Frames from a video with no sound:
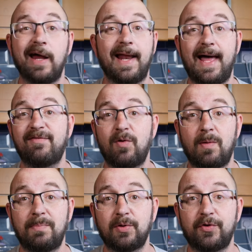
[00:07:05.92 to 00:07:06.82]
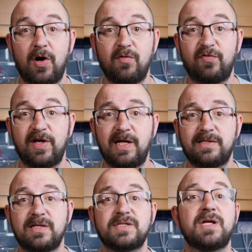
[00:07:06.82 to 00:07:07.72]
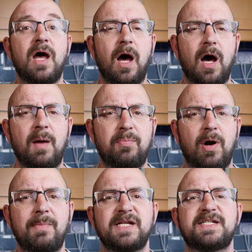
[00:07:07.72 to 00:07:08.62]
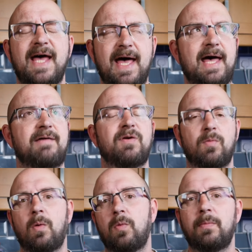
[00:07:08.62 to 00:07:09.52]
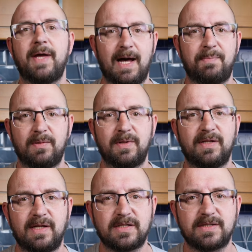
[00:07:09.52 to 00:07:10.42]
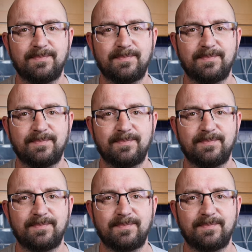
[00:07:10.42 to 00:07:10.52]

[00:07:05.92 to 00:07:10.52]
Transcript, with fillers: and let everyone build their own fajitas. I promise everyone will be happy with these.